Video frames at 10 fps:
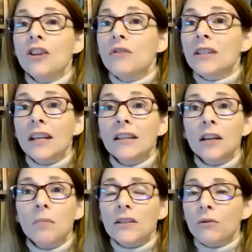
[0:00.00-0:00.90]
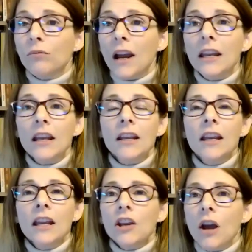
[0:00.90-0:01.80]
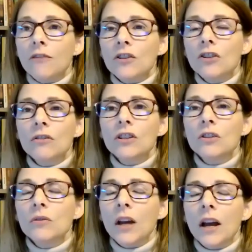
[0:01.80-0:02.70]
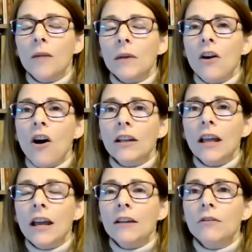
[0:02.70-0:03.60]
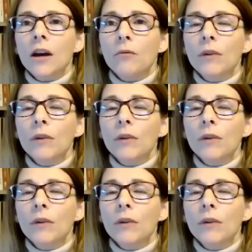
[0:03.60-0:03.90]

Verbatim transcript: You send in a piece of writing. You have your student do um, an online uh,